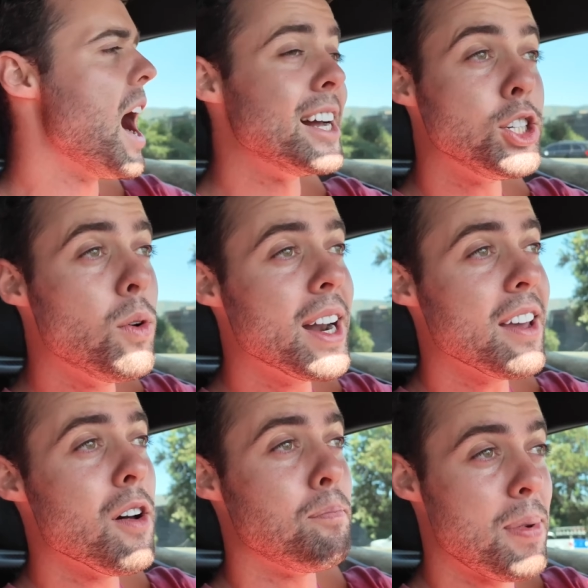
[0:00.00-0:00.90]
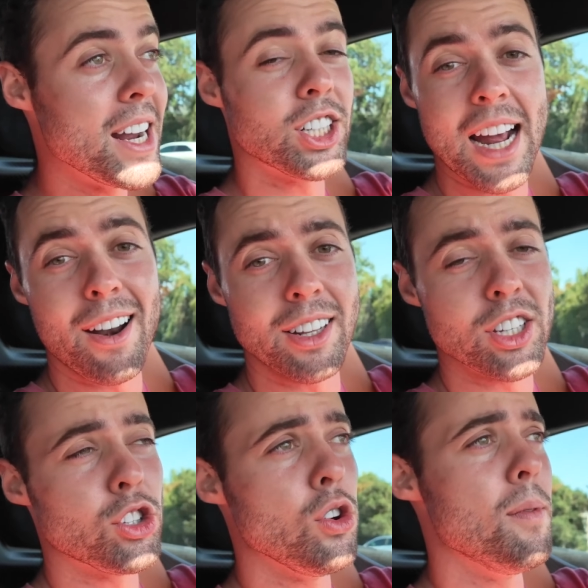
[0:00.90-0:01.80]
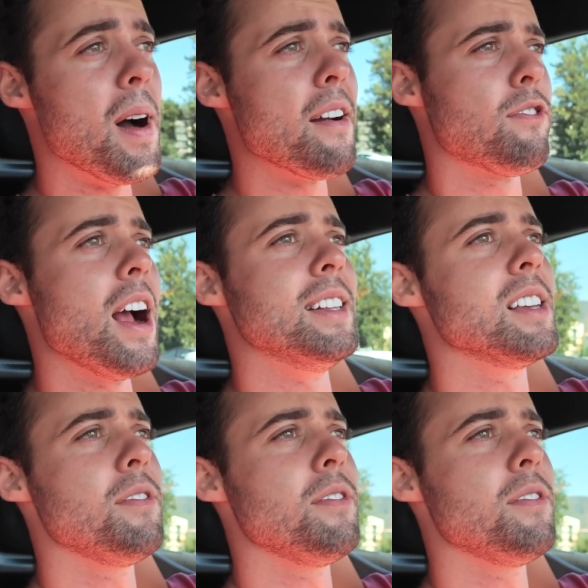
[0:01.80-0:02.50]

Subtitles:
I do want to give a big shout out to 2 of my friends.